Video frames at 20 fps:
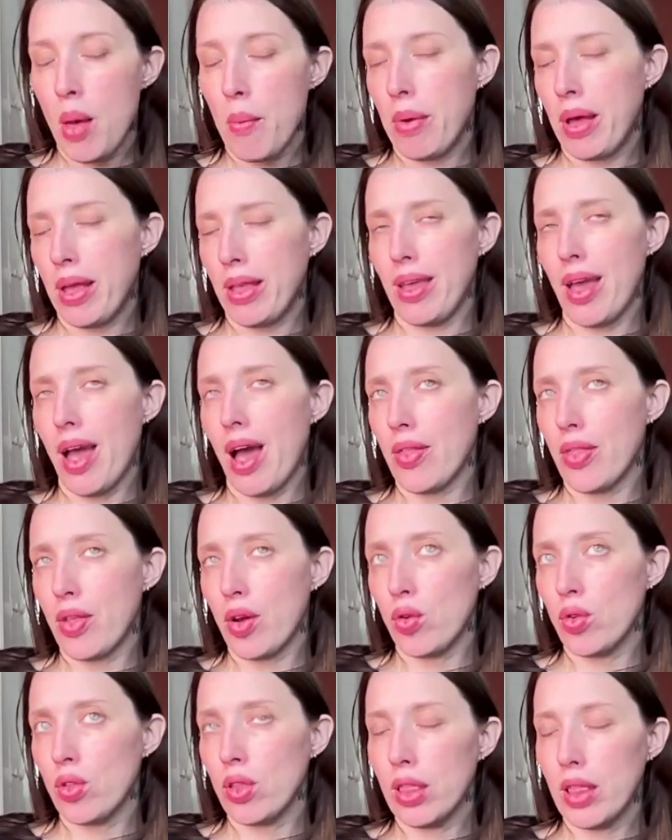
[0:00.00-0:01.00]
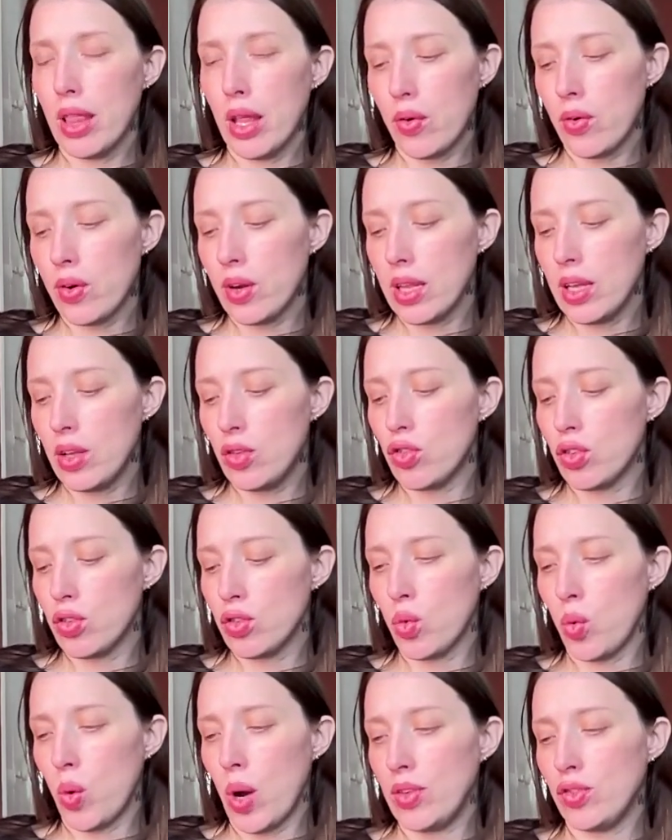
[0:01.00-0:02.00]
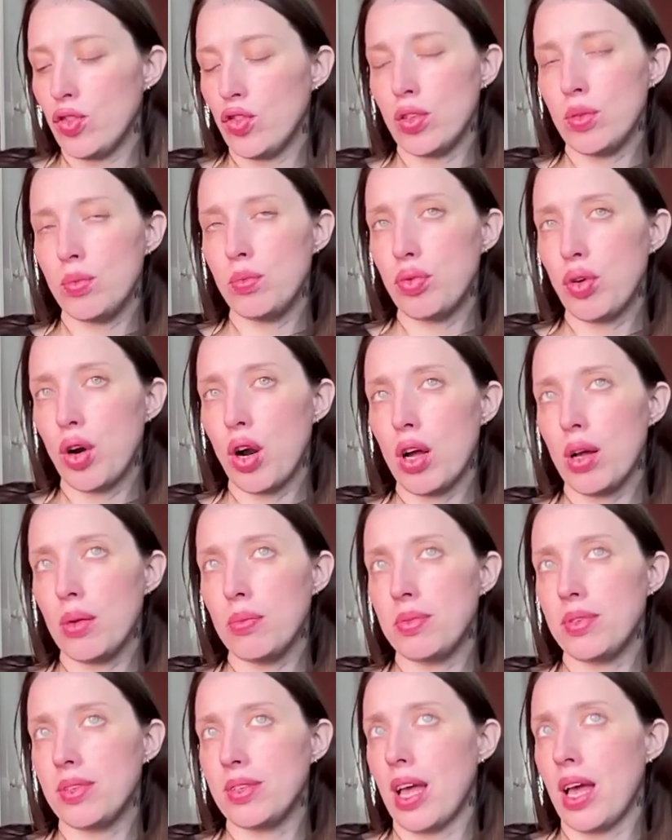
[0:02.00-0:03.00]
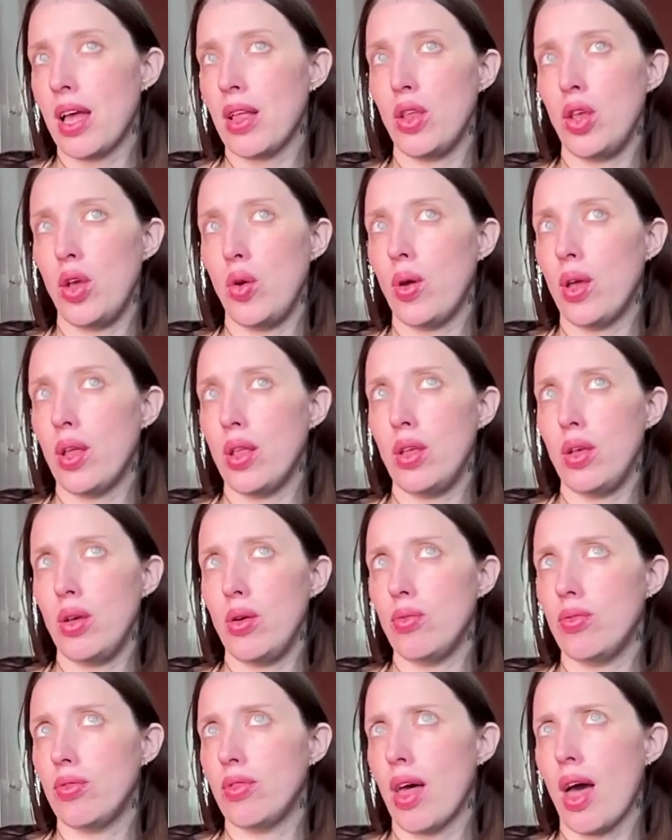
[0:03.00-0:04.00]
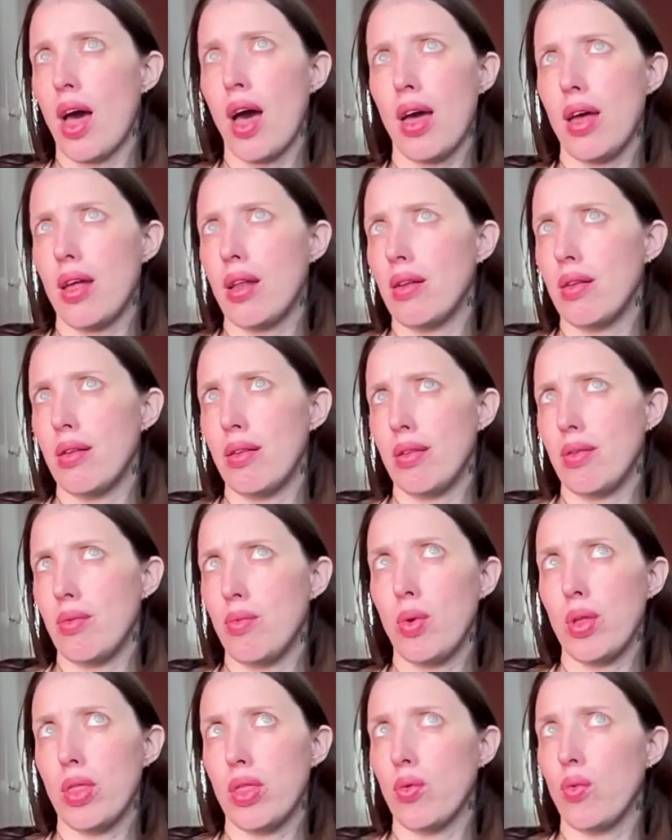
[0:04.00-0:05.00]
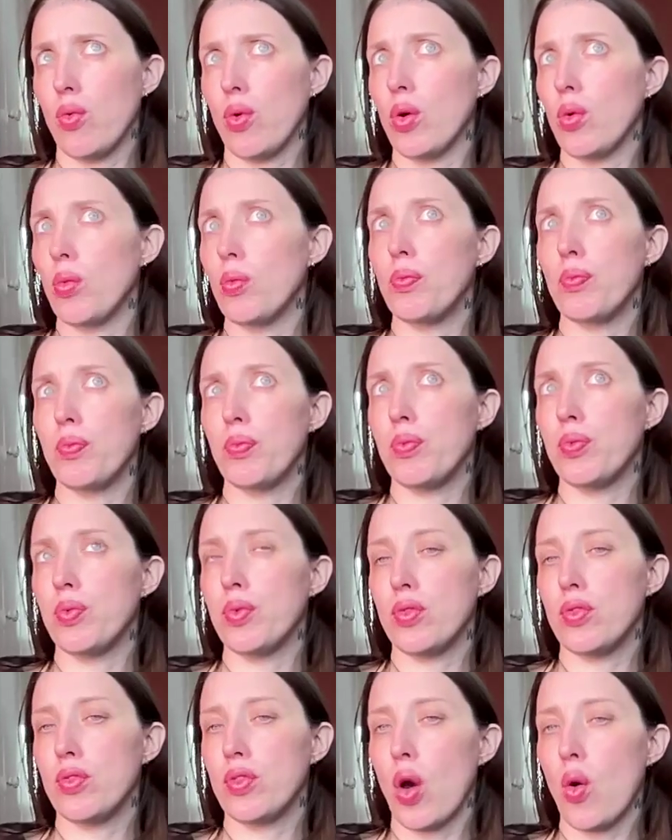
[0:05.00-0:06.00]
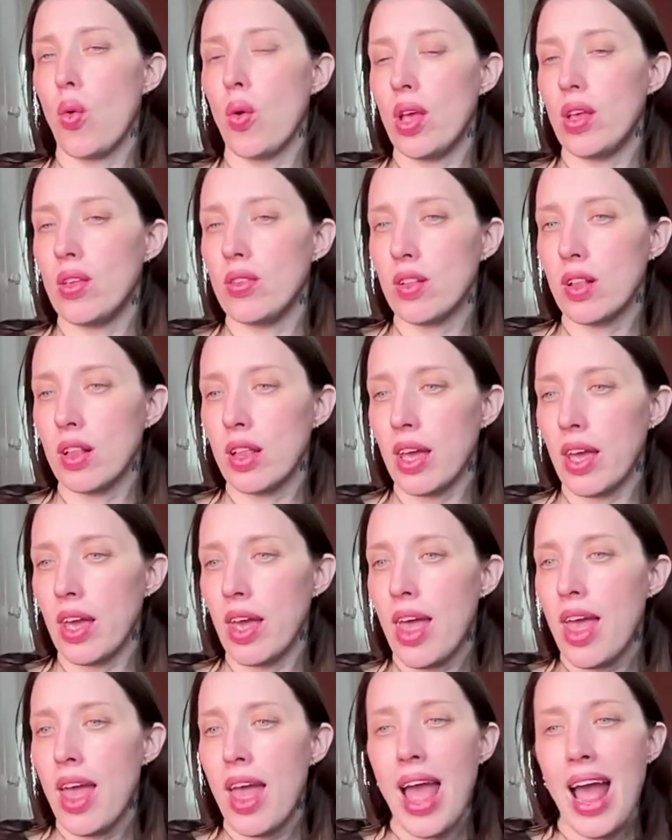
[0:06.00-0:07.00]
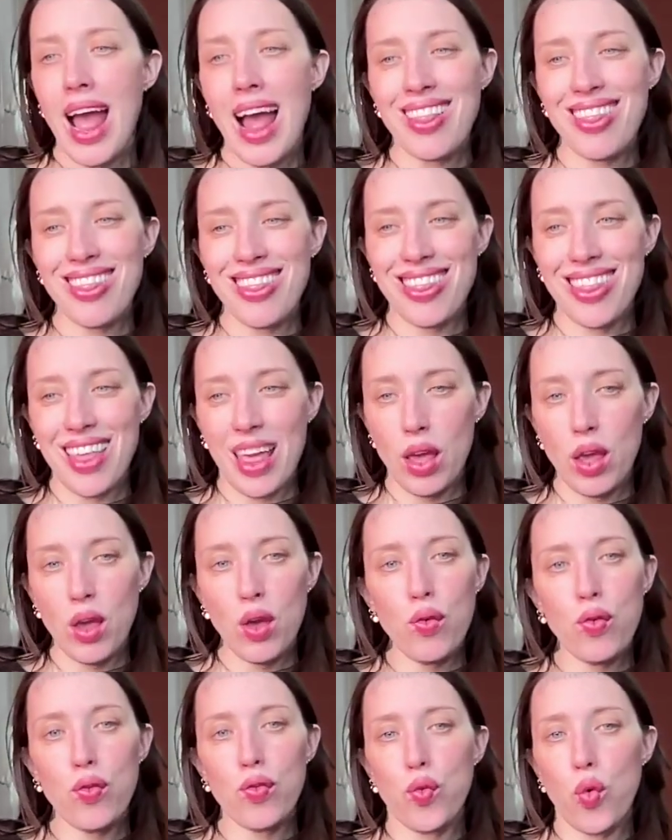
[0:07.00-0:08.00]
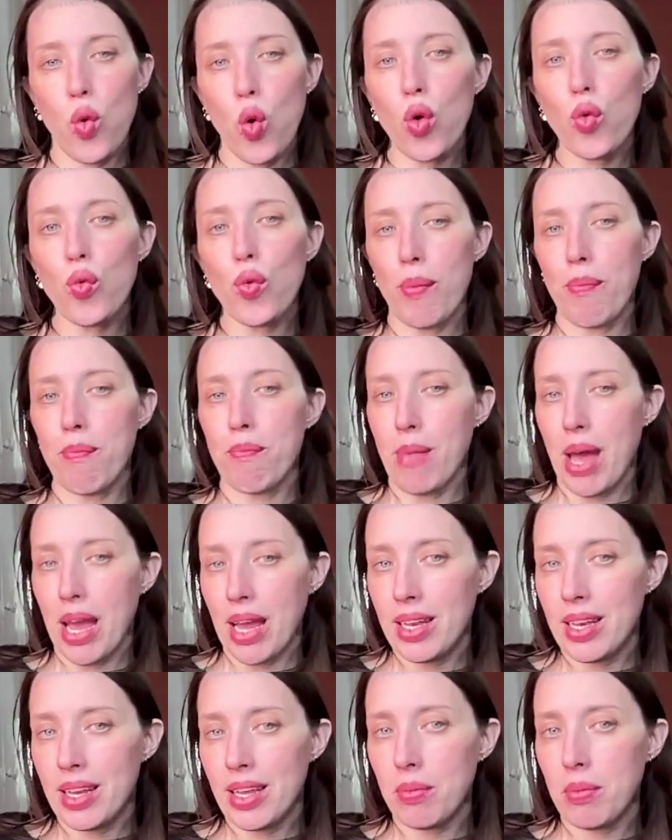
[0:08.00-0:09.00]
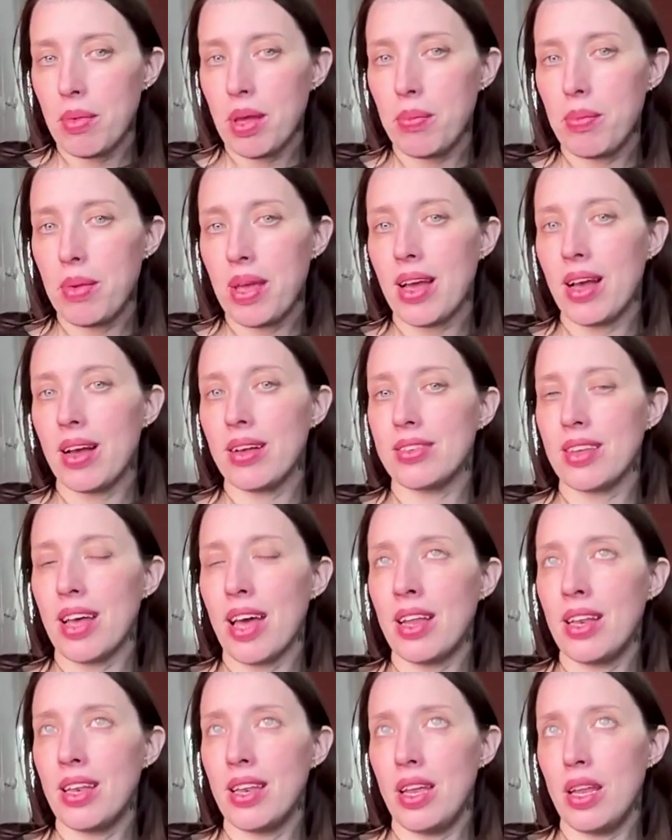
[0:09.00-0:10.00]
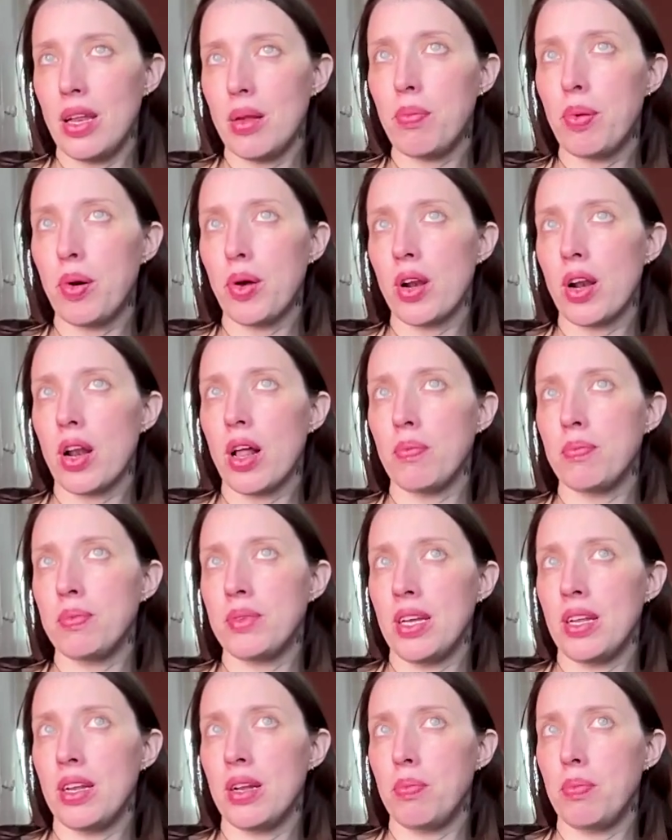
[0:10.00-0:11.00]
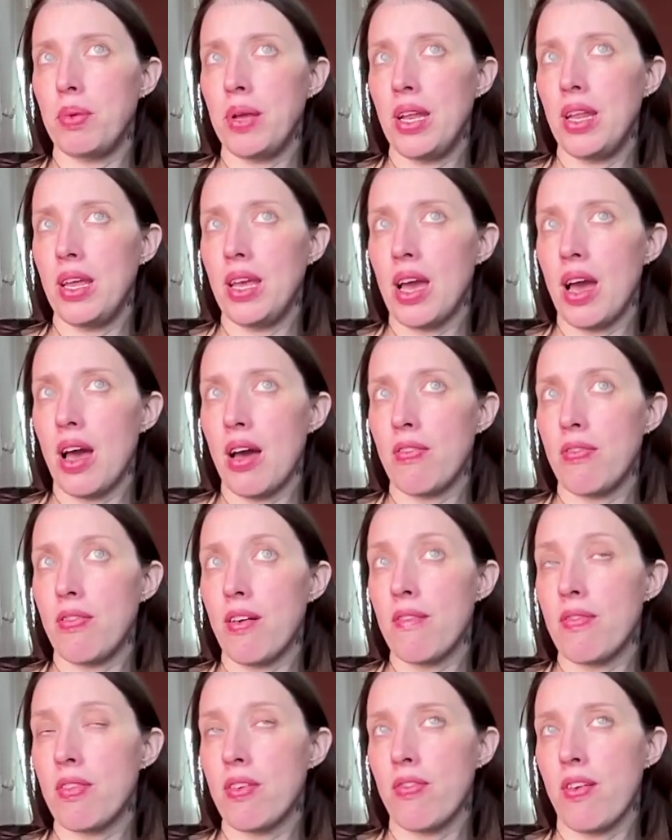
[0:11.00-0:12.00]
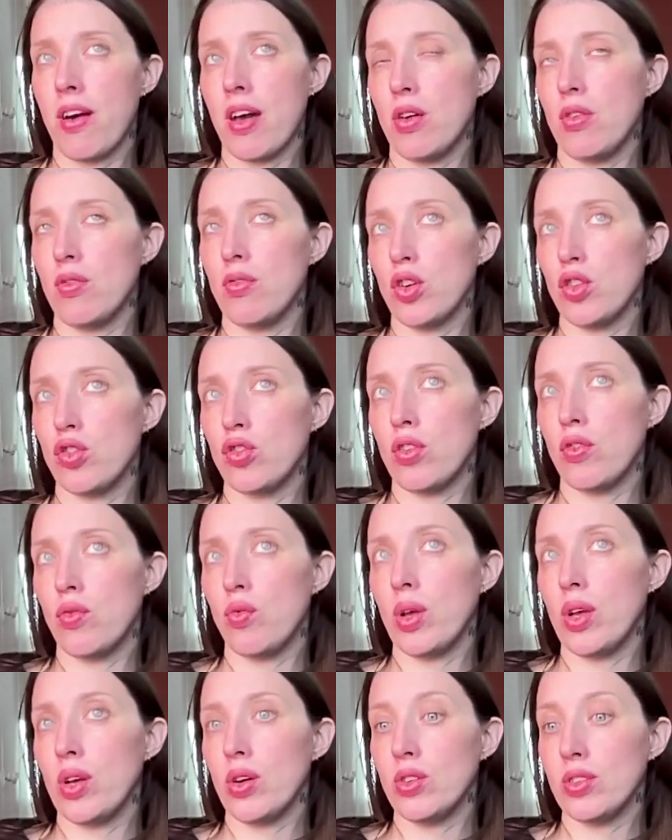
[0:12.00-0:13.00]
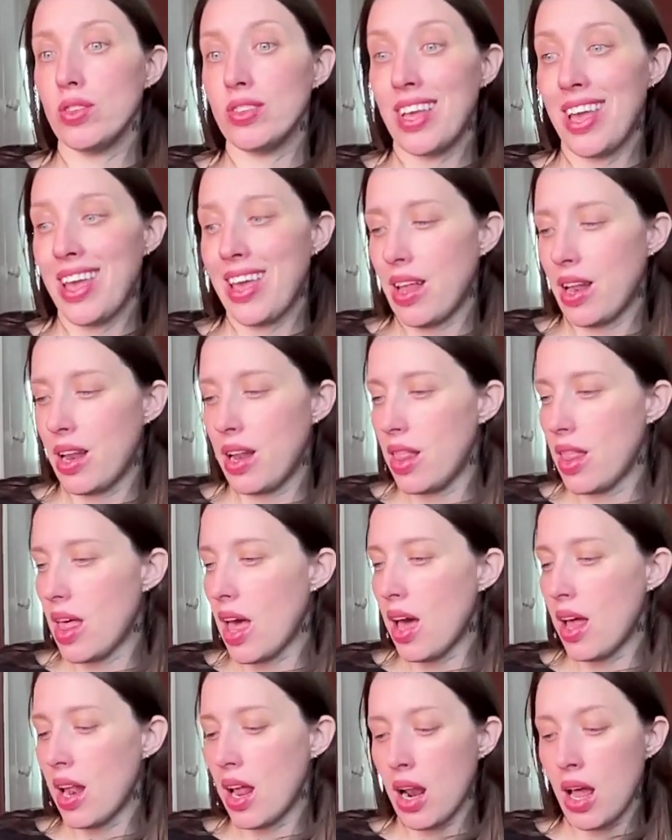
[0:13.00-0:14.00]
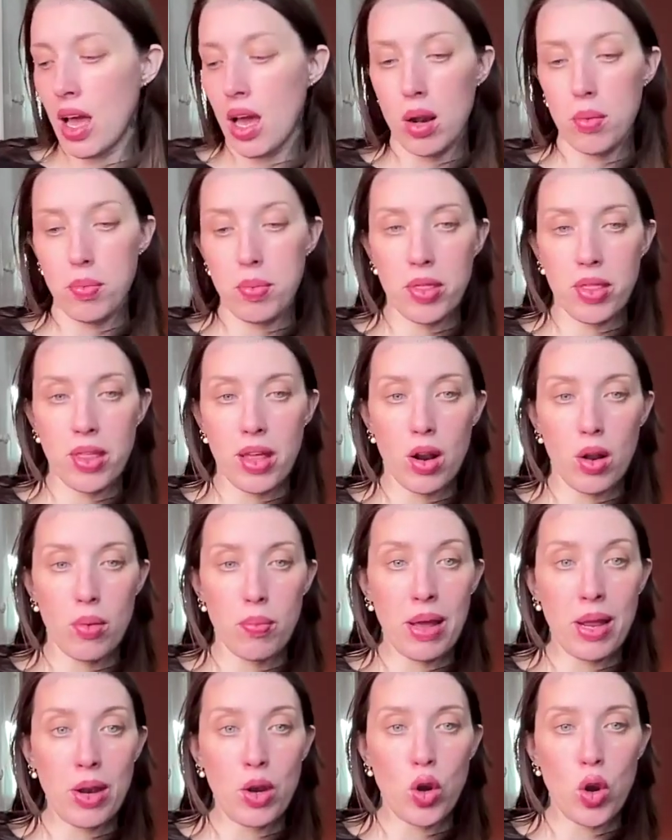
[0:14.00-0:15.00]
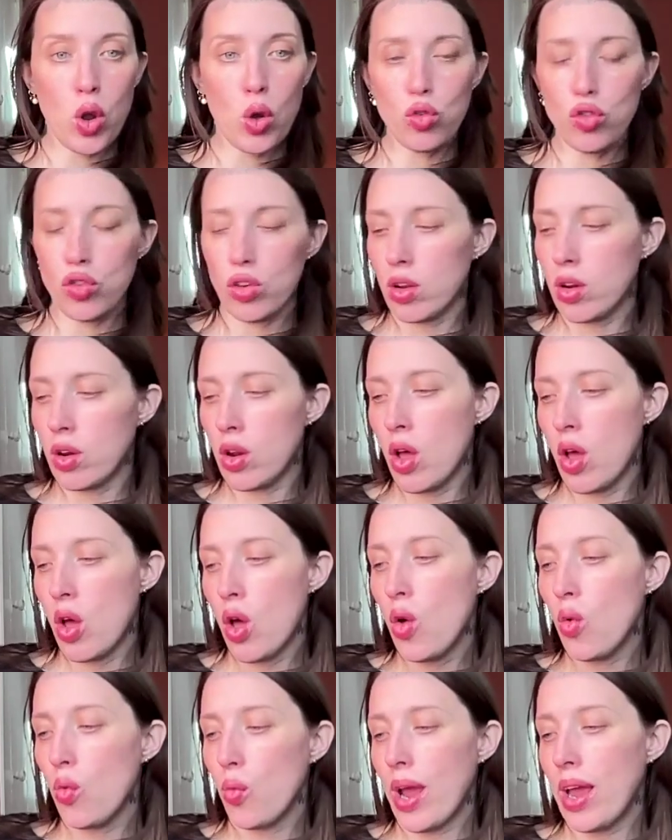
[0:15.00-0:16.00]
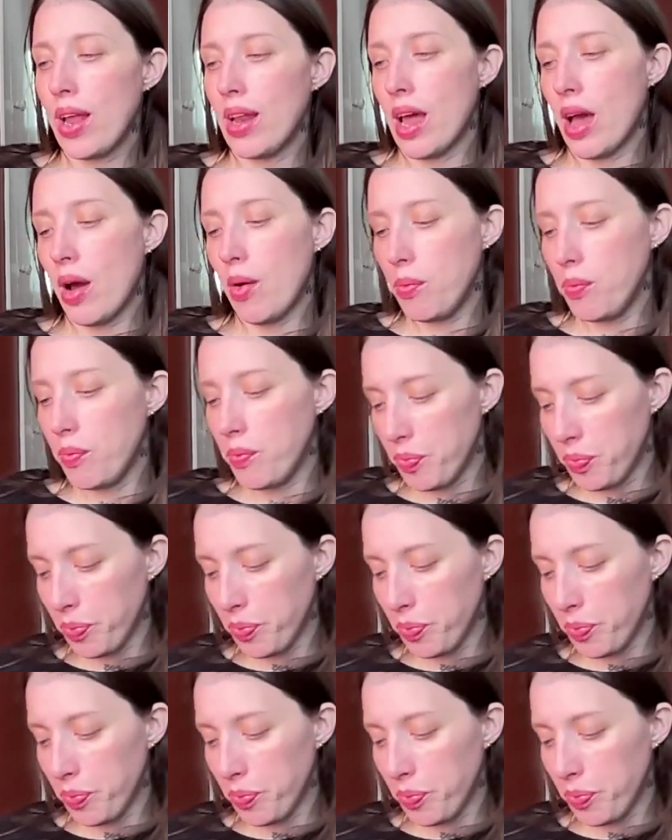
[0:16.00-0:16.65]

But yeah, they're literally just question prompts, and you can use that with a group so easily. And thank you for reminding me because I need to put an updated PDF of the final version of Wheels in that, and I got to put that on my Notion right now.